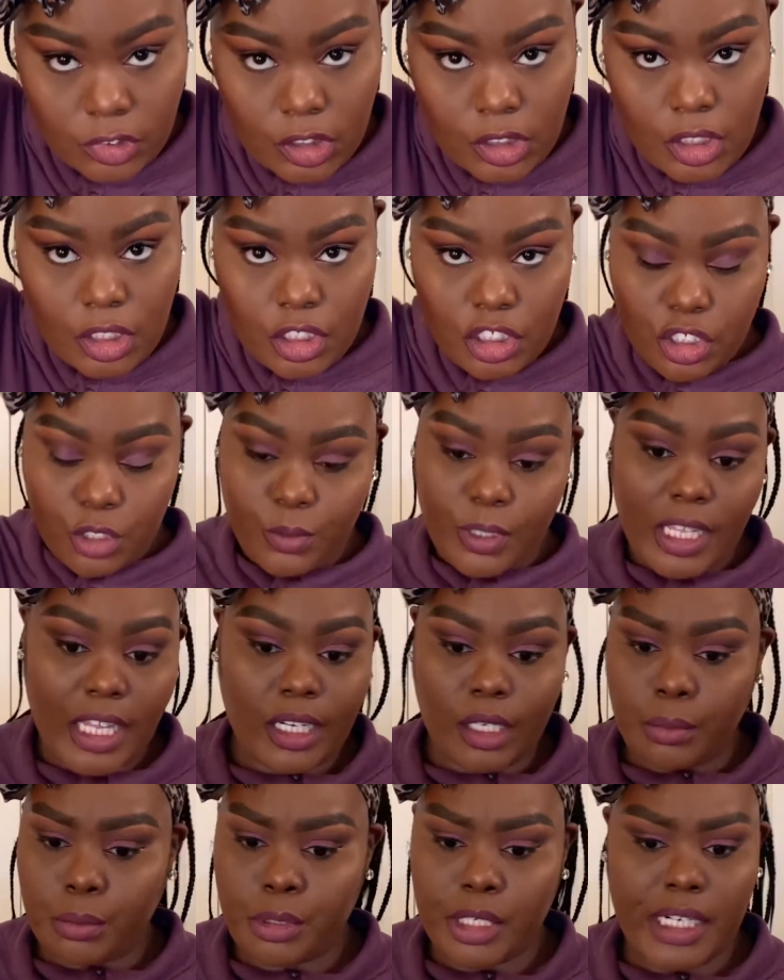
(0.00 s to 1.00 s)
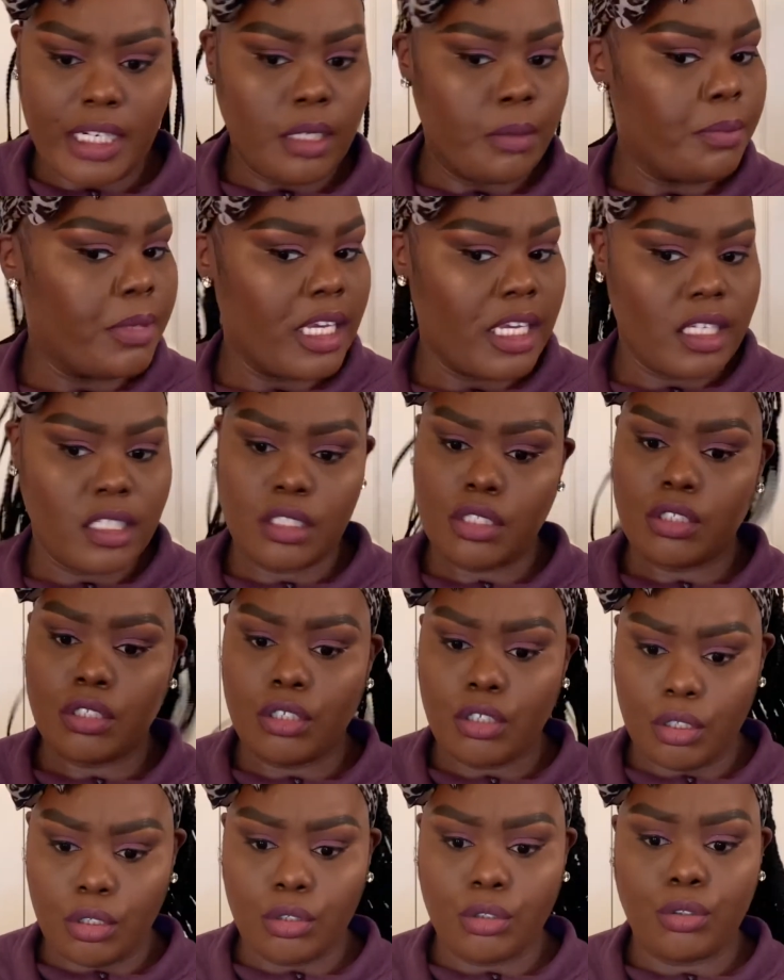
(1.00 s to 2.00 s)
so like a braided base,
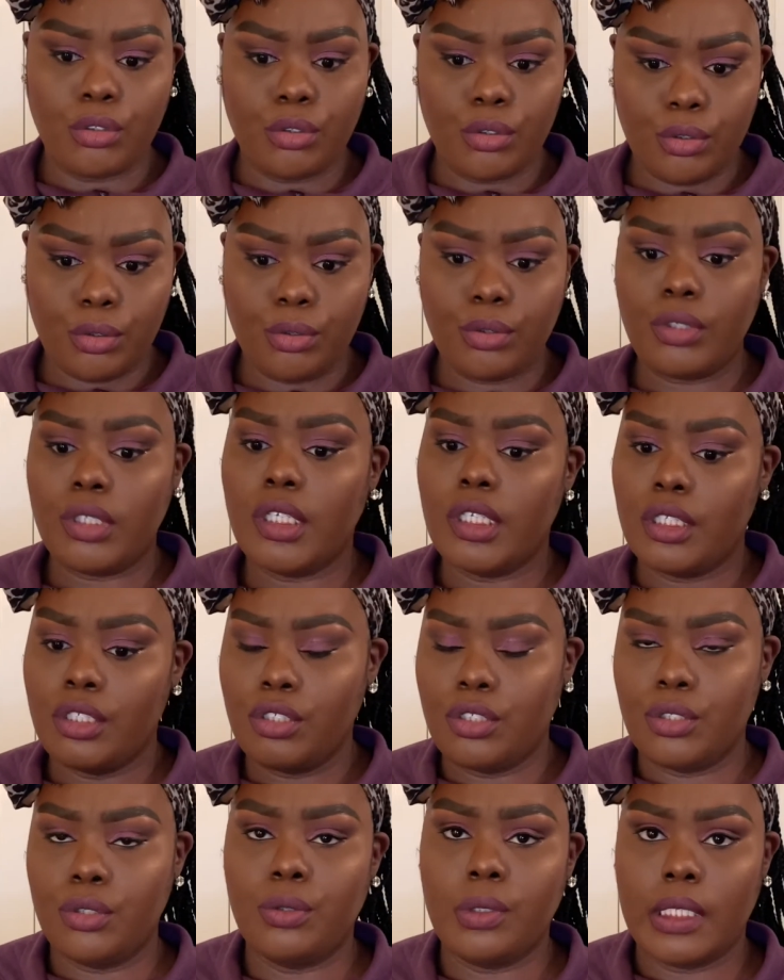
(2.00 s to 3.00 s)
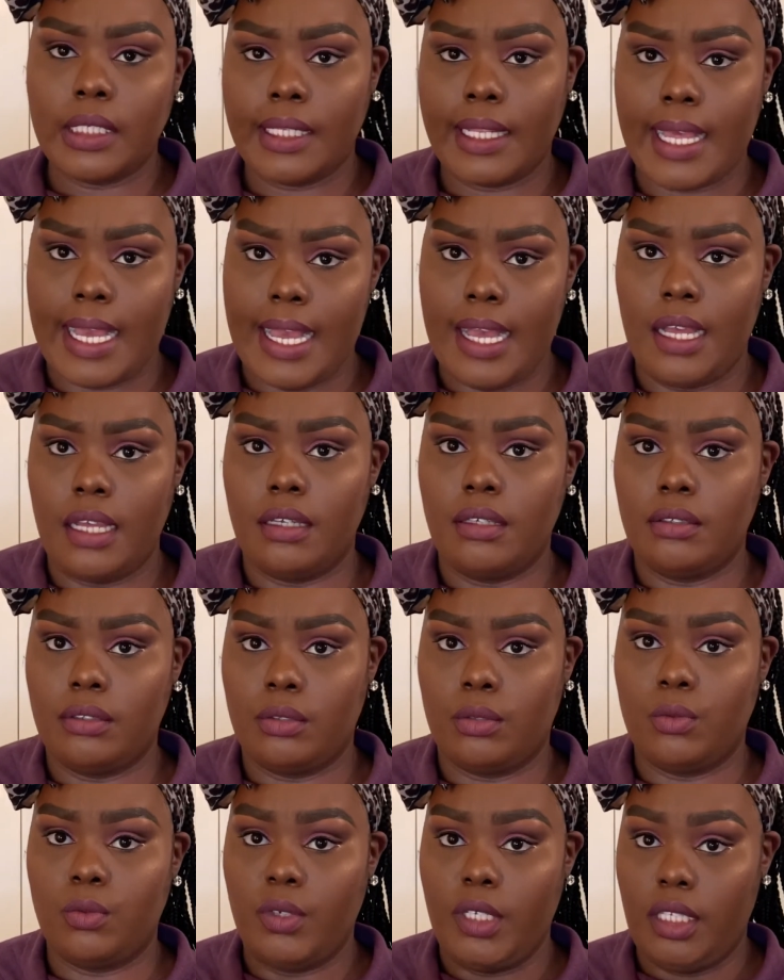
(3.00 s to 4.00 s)
so you can do a lot
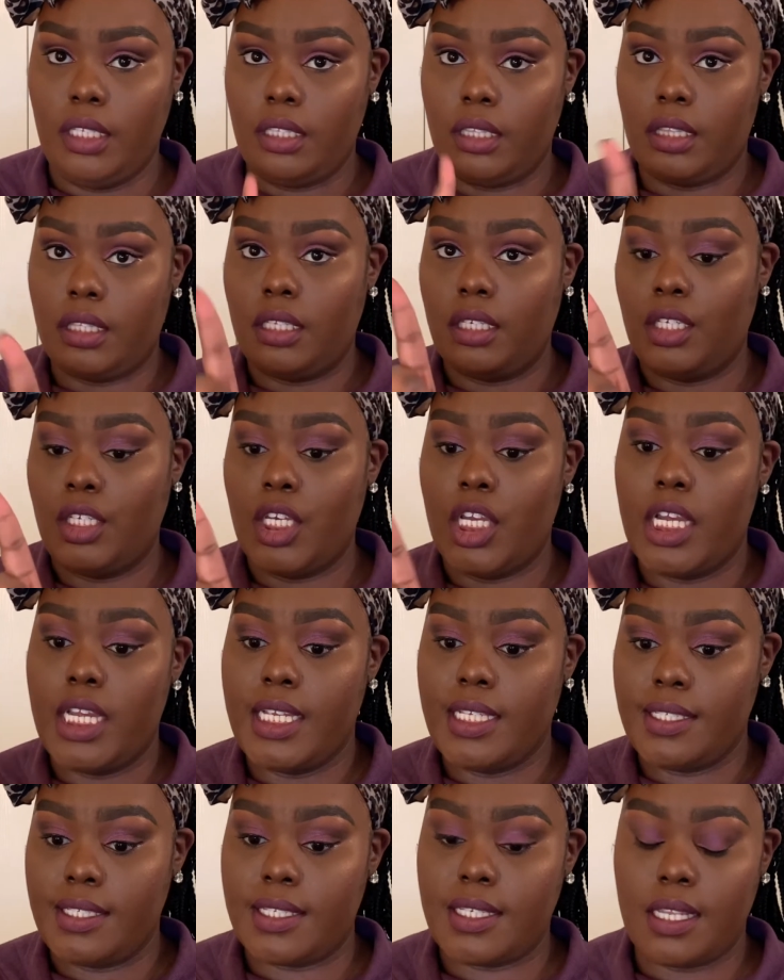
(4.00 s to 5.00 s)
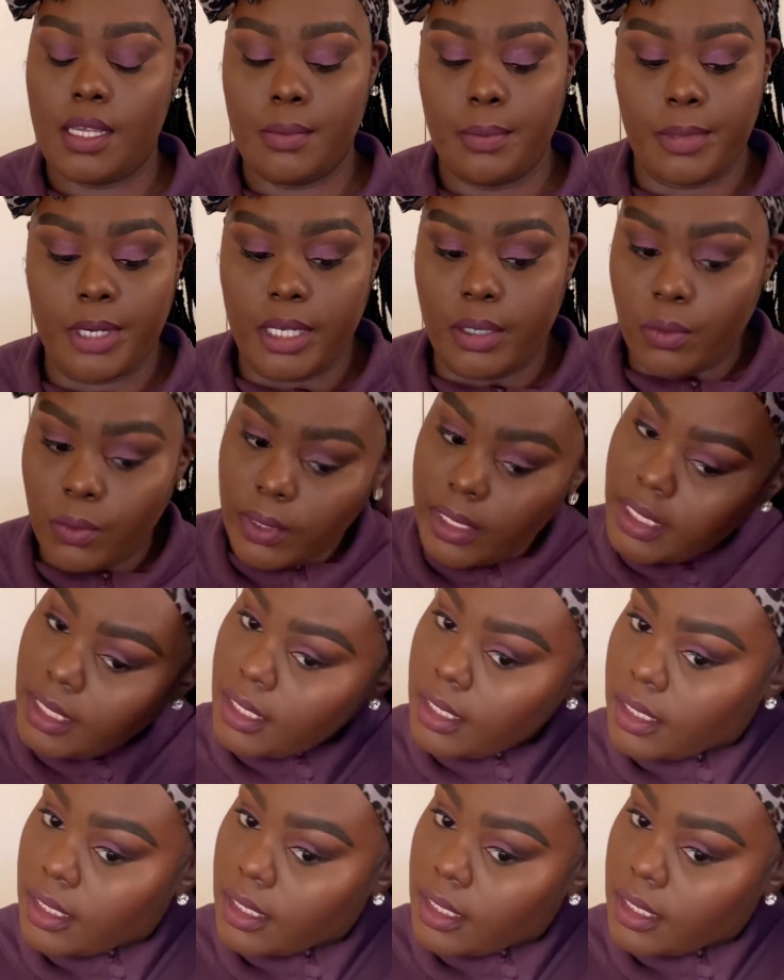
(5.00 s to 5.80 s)
with your instant bun wig.